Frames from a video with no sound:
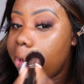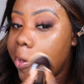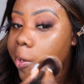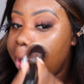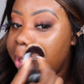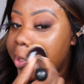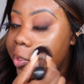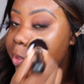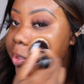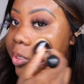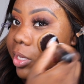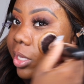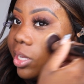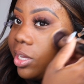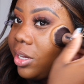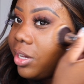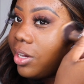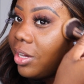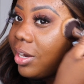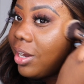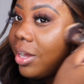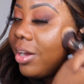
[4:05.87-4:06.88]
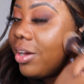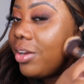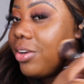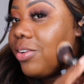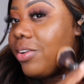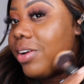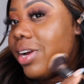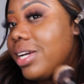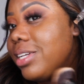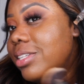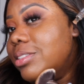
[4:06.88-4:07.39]
It's looking good. I
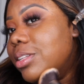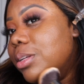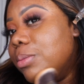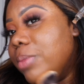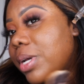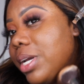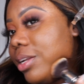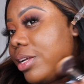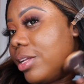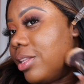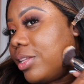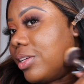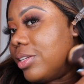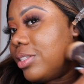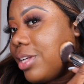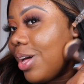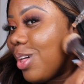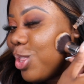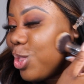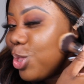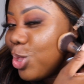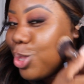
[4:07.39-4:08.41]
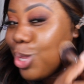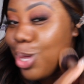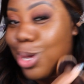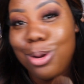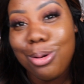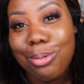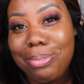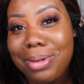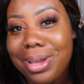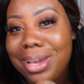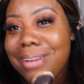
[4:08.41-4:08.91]
underestimated this a
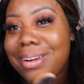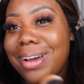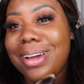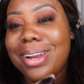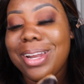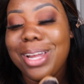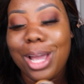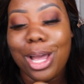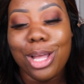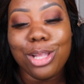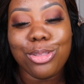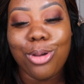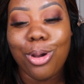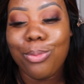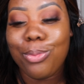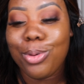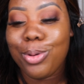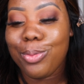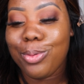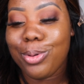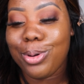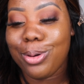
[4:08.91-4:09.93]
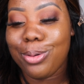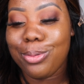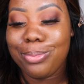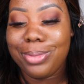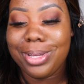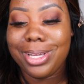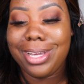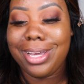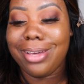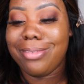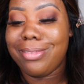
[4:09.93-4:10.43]
little bit, honey. I thought we were going to
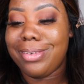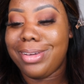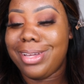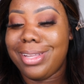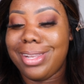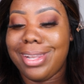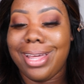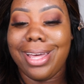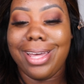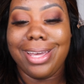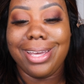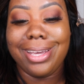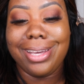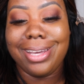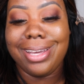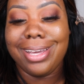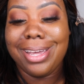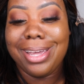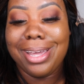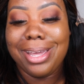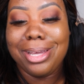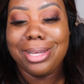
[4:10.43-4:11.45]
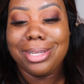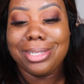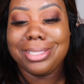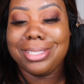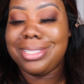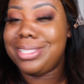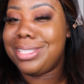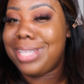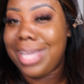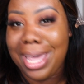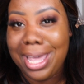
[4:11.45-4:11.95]
be giving like
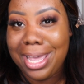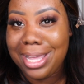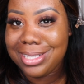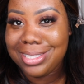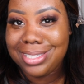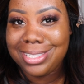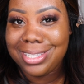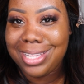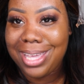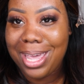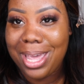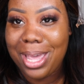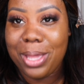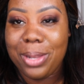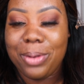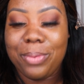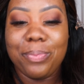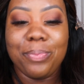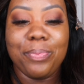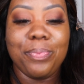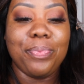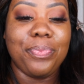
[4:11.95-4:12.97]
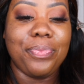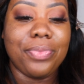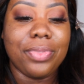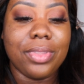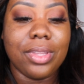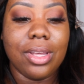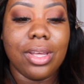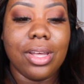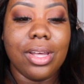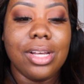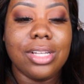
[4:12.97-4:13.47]
skin.
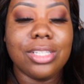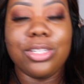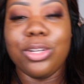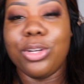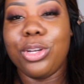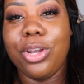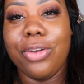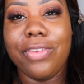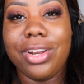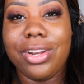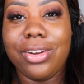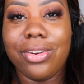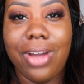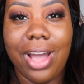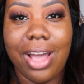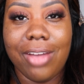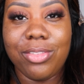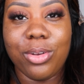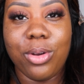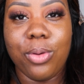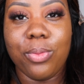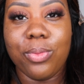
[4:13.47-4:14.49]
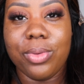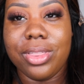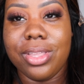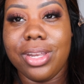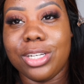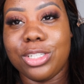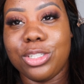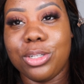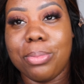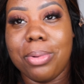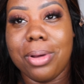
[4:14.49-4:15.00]
So you already know I have to go in with an
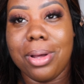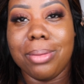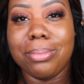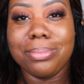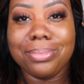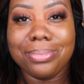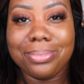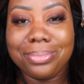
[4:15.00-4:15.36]
extra pump.